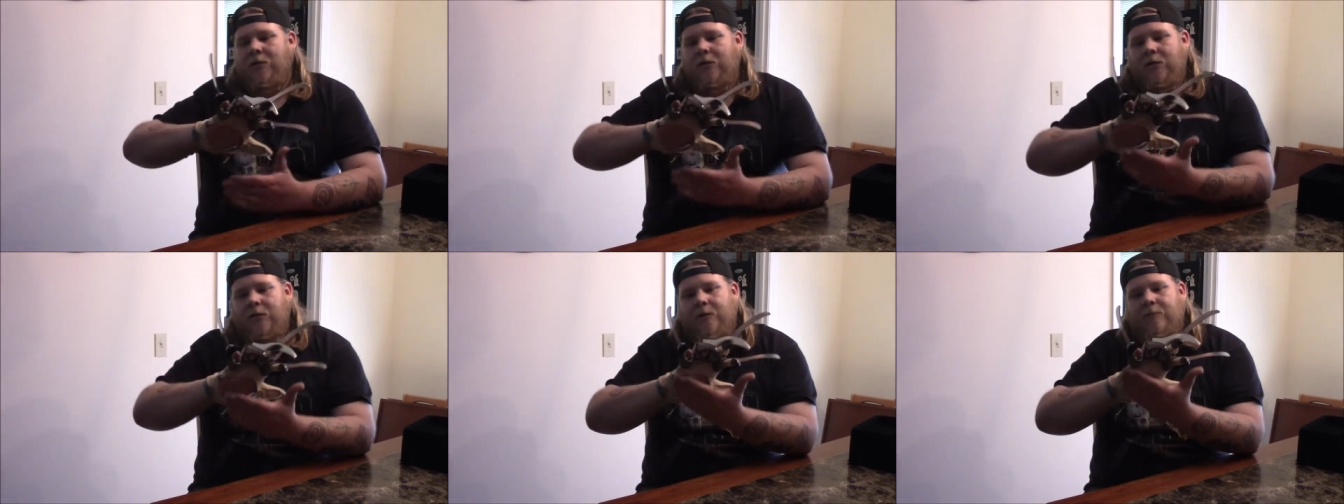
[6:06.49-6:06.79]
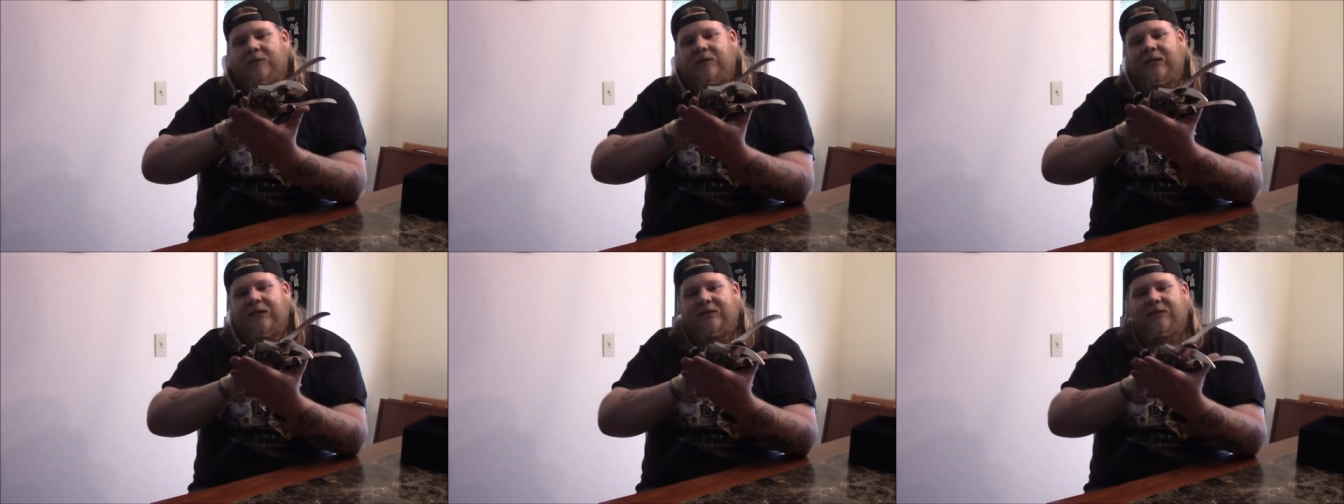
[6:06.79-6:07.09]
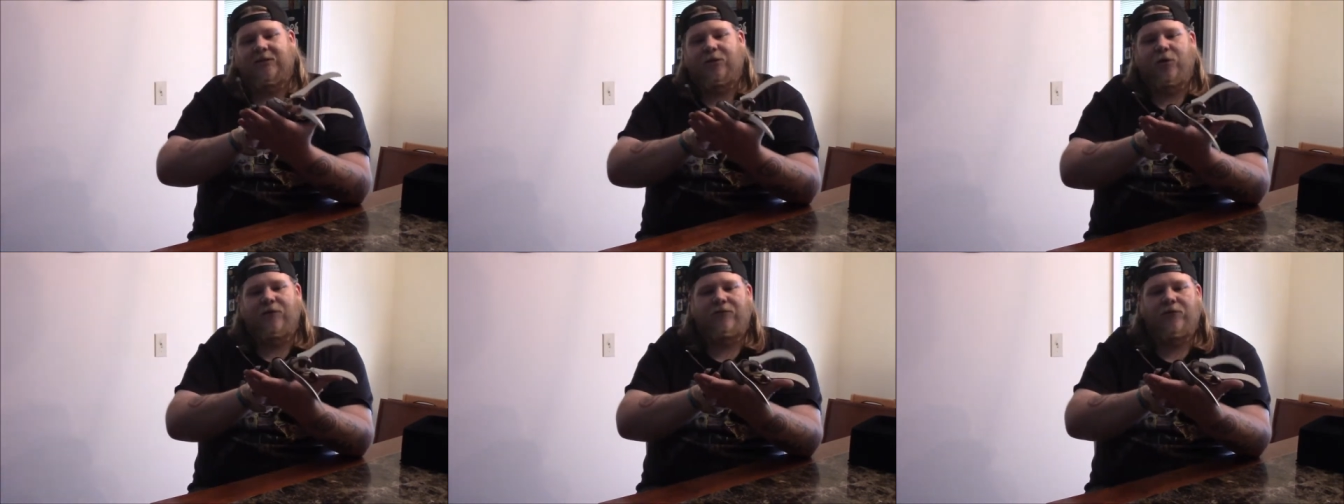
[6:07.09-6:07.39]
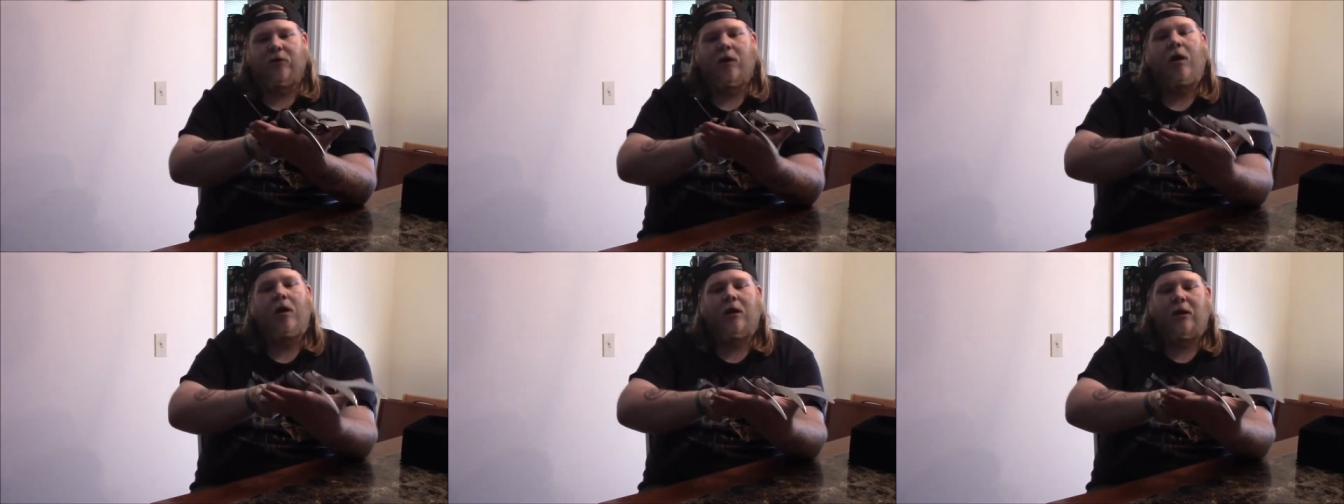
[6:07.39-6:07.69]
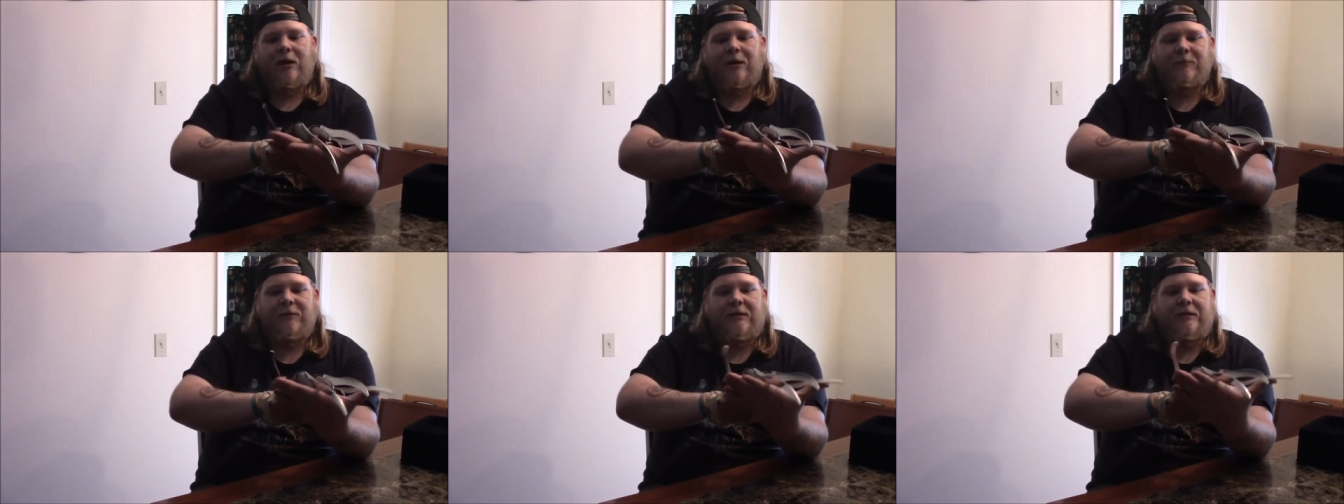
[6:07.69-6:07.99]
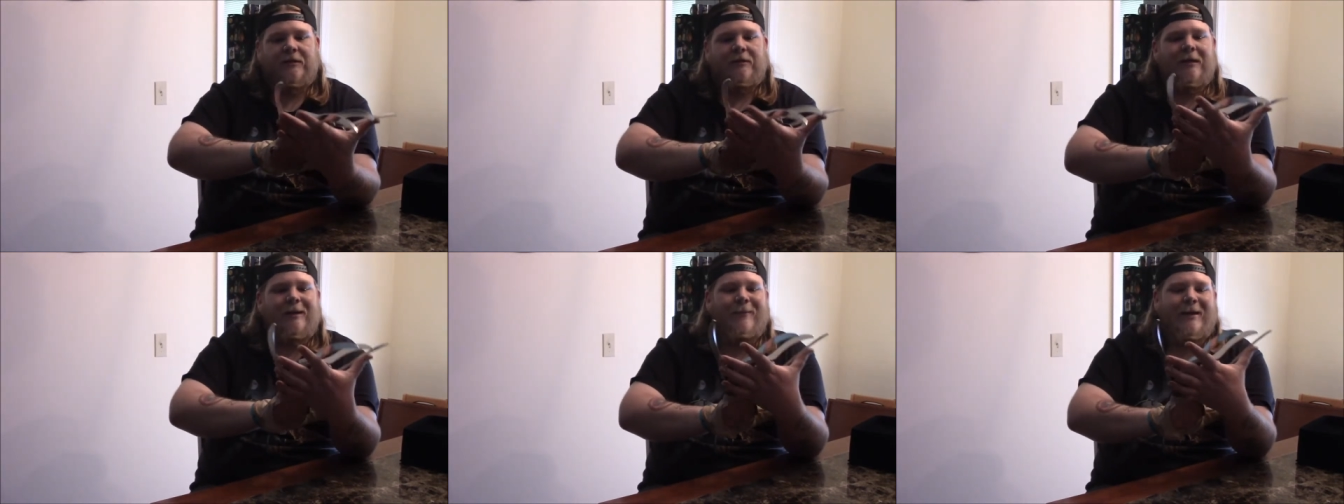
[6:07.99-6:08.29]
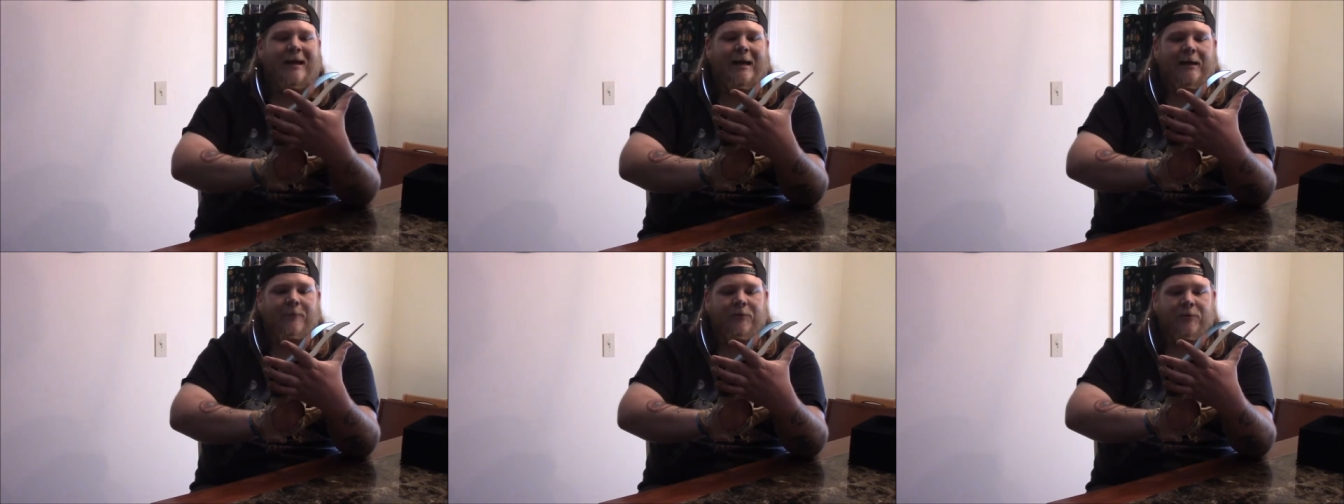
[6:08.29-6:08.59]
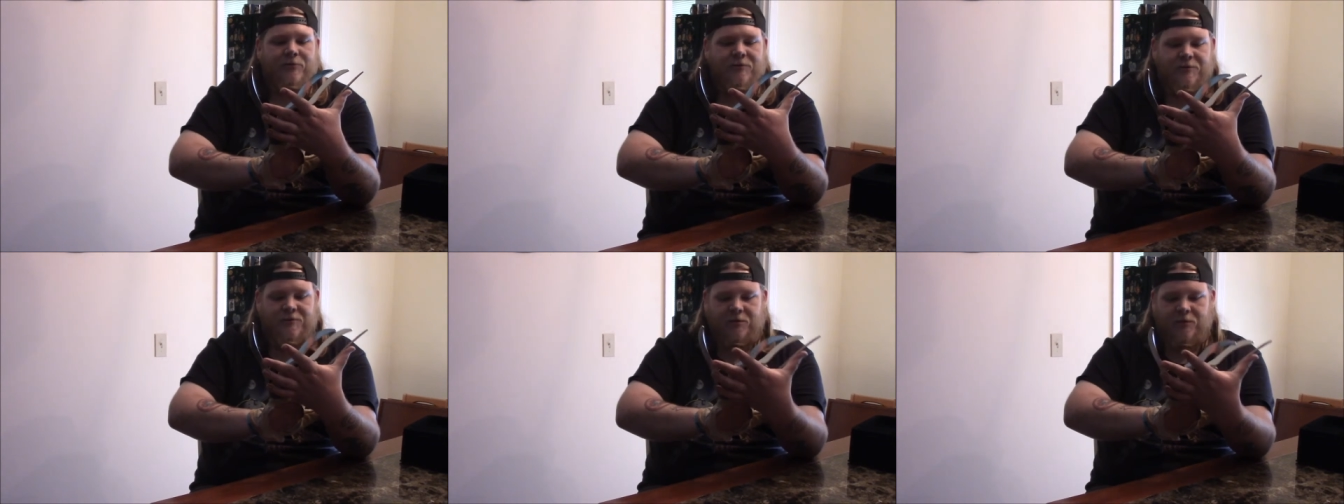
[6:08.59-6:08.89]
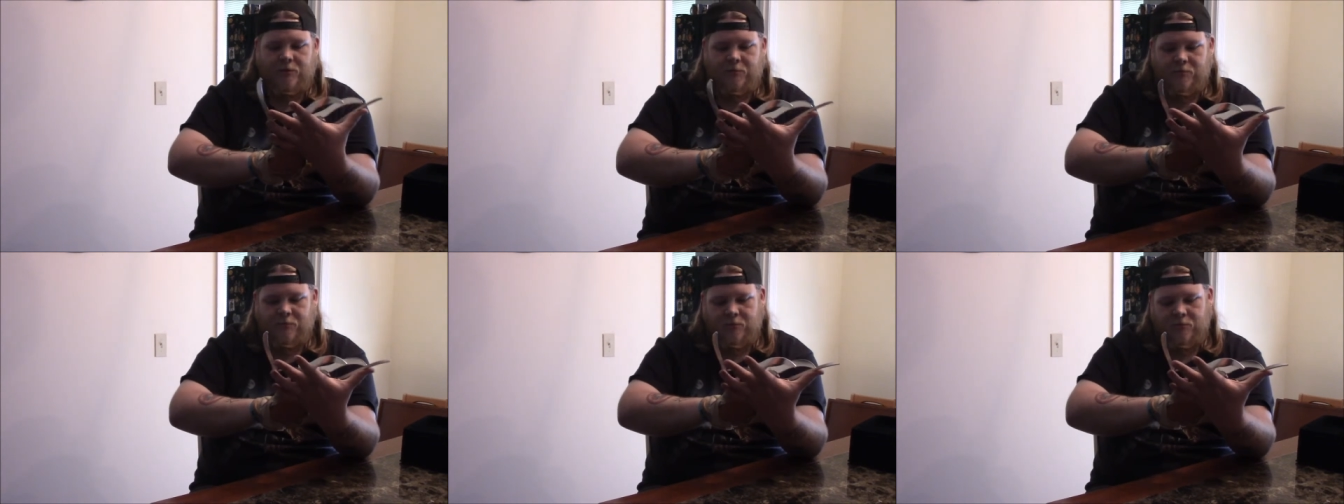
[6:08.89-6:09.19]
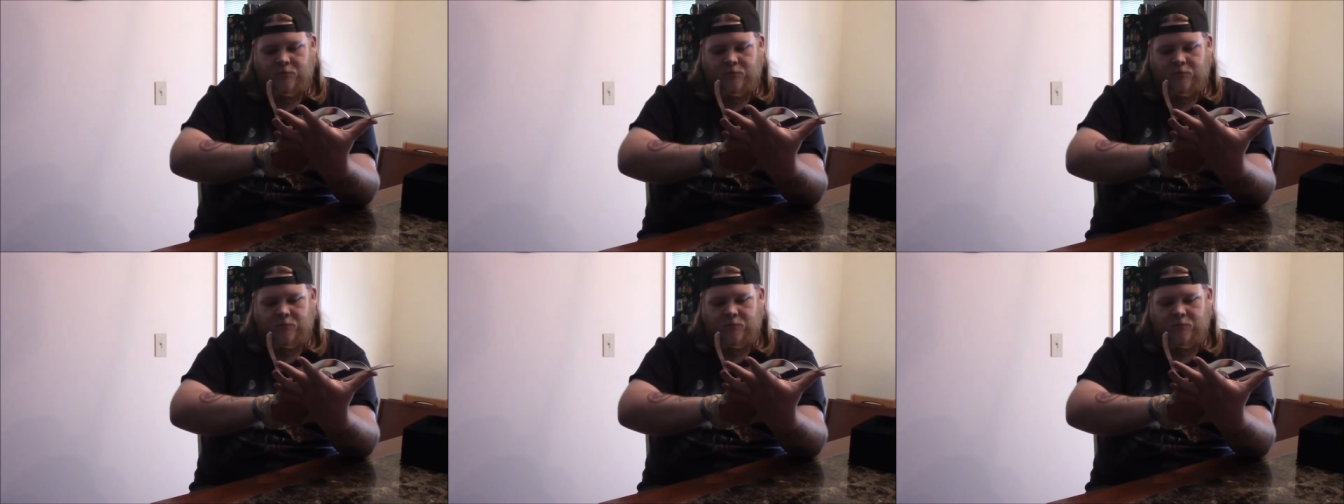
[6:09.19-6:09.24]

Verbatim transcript: um, but like I said, overall, I mean, I'm happy with it.